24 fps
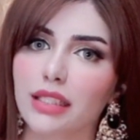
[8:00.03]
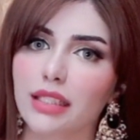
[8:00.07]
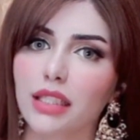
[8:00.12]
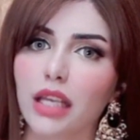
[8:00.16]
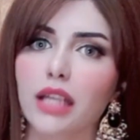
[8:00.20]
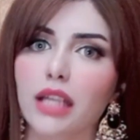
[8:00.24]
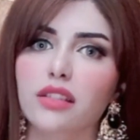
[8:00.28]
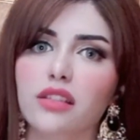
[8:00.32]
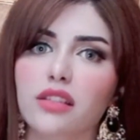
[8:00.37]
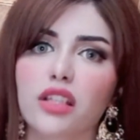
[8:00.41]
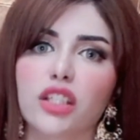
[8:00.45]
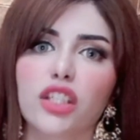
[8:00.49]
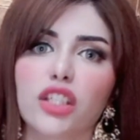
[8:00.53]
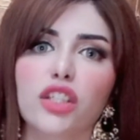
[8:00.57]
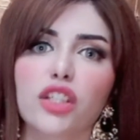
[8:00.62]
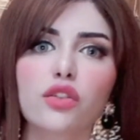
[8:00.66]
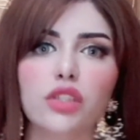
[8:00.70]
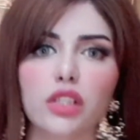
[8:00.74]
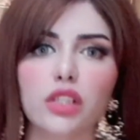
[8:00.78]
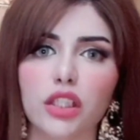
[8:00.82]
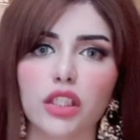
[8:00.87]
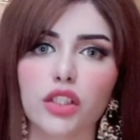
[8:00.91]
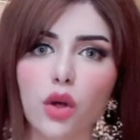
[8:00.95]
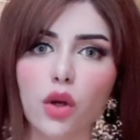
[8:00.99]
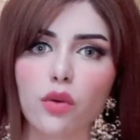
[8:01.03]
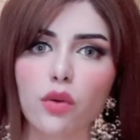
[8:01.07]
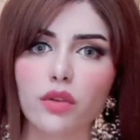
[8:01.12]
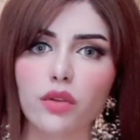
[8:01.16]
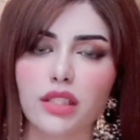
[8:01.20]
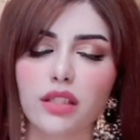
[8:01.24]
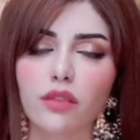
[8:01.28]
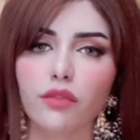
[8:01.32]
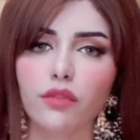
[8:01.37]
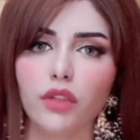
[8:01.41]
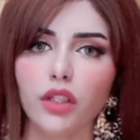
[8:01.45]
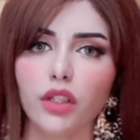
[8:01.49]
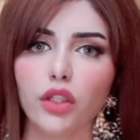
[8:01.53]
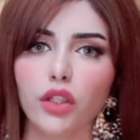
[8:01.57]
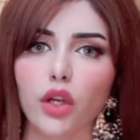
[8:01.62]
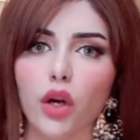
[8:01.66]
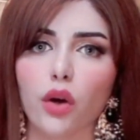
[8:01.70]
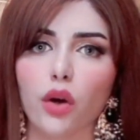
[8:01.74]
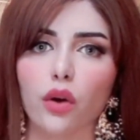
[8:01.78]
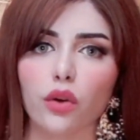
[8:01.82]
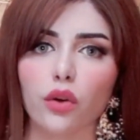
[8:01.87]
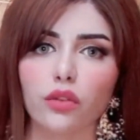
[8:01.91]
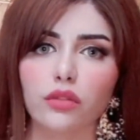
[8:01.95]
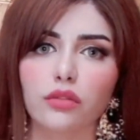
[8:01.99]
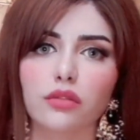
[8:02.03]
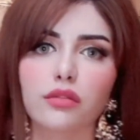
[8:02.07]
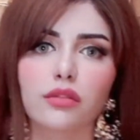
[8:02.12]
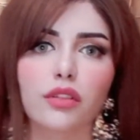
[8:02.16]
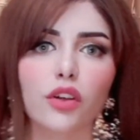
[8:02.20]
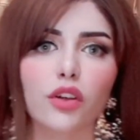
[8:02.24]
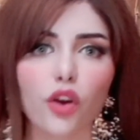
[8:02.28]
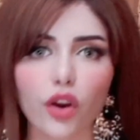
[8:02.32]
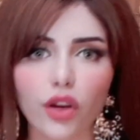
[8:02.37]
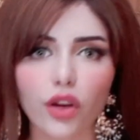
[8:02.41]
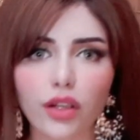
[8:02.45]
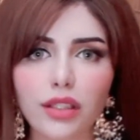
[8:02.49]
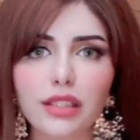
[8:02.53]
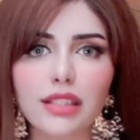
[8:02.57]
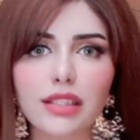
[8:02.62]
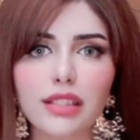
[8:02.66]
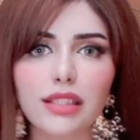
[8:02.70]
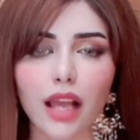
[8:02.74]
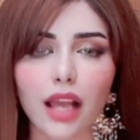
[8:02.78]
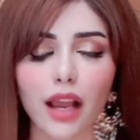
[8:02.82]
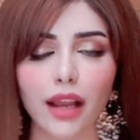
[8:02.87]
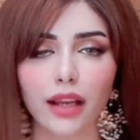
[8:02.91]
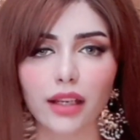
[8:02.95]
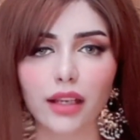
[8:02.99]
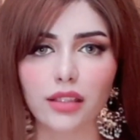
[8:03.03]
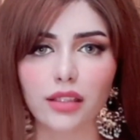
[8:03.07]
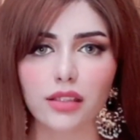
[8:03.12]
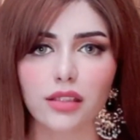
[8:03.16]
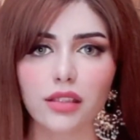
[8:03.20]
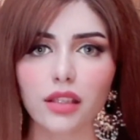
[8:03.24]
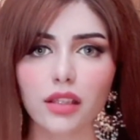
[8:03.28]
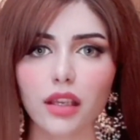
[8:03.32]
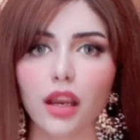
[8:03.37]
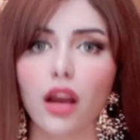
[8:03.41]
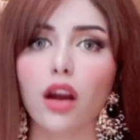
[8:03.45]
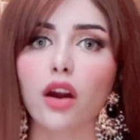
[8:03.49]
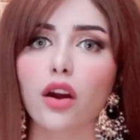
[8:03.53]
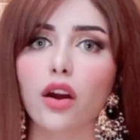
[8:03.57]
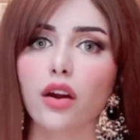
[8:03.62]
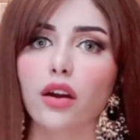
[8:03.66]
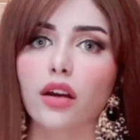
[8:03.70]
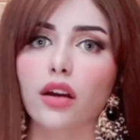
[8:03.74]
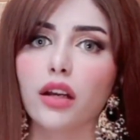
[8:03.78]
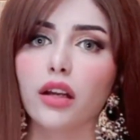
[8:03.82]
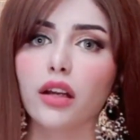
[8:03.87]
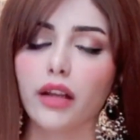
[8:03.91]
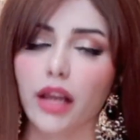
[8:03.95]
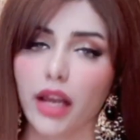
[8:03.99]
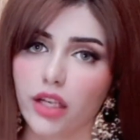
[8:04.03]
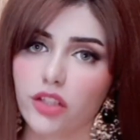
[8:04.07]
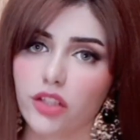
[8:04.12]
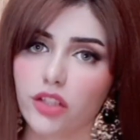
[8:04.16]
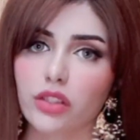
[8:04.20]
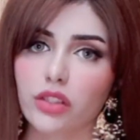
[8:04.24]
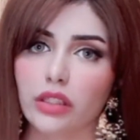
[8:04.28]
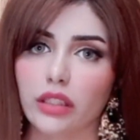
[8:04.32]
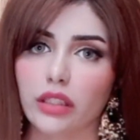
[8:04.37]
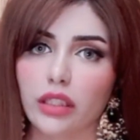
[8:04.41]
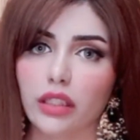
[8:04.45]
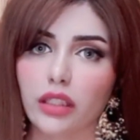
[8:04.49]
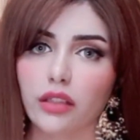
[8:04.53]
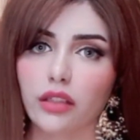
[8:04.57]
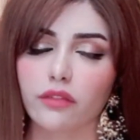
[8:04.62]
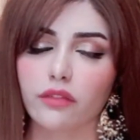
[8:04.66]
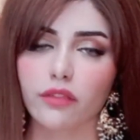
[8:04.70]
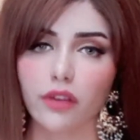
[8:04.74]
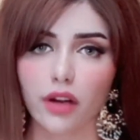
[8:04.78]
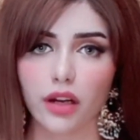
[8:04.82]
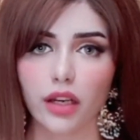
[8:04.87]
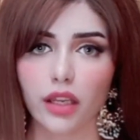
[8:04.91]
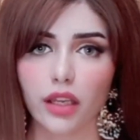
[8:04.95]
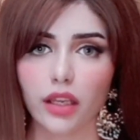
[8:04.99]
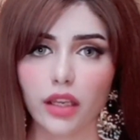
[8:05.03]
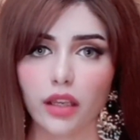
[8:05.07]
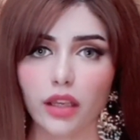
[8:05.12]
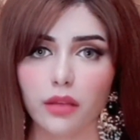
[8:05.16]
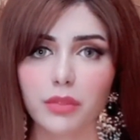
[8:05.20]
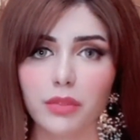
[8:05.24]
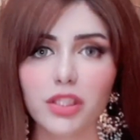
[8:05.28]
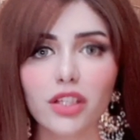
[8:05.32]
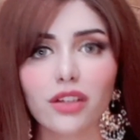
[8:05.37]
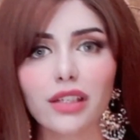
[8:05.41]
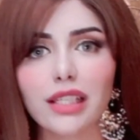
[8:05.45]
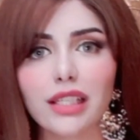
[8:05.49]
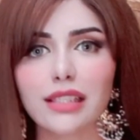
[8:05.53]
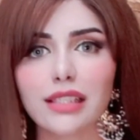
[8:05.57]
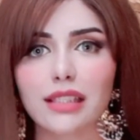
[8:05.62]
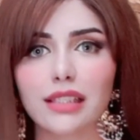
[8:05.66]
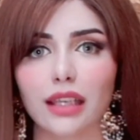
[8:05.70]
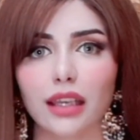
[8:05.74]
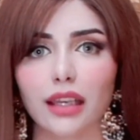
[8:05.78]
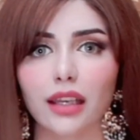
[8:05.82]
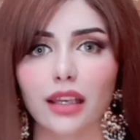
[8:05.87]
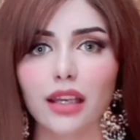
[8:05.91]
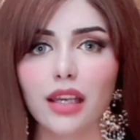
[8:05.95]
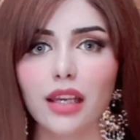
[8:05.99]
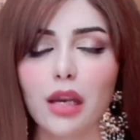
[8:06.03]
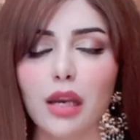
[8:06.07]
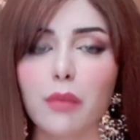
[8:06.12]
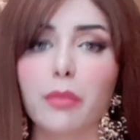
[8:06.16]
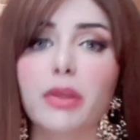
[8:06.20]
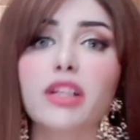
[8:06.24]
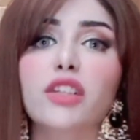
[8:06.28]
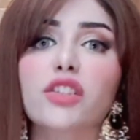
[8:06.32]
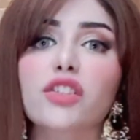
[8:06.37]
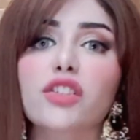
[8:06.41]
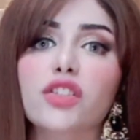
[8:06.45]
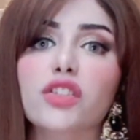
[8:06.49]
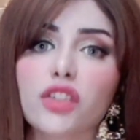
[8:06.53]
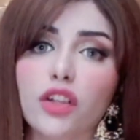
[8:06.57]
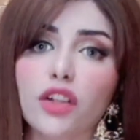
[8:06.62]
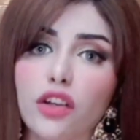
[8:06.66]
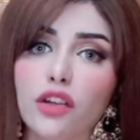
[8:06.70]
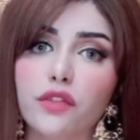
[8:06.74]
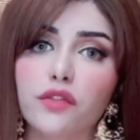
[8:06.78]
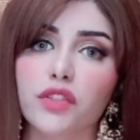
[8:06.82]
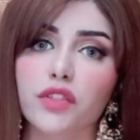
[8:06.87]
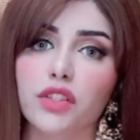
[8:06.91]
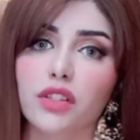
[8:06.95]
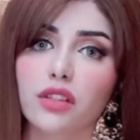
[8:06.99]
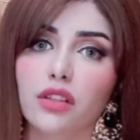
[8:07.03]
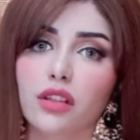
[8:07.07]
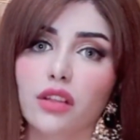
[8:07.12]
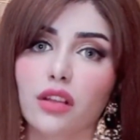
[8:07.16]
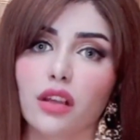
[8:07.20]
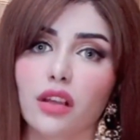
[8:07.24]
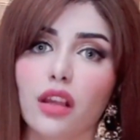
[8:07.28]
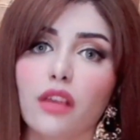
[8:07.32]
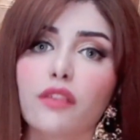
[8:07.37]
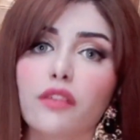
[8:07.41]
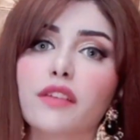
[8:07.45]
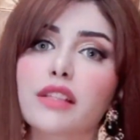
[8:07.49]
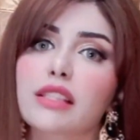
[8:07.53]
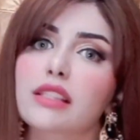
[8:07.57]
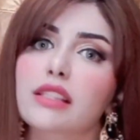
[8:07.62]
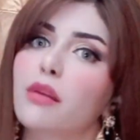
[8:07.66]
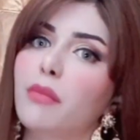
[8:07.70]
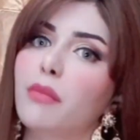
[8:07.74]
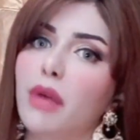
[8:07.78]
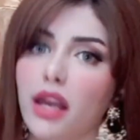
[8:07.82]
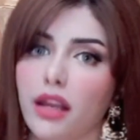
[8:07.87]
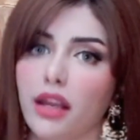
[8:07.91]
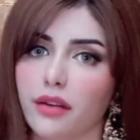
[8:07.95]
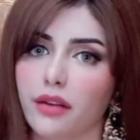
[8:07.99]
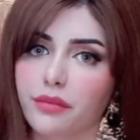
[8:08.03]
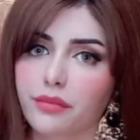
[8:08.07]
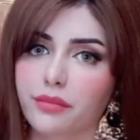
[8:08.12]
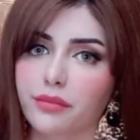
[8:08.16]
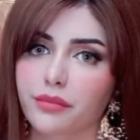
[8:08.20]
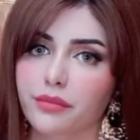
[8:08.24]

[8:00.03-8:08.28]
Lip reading: signs, they're usually Taurus and Virgo. The earth signs, they are actually very materialistic. But it serves if it's a man.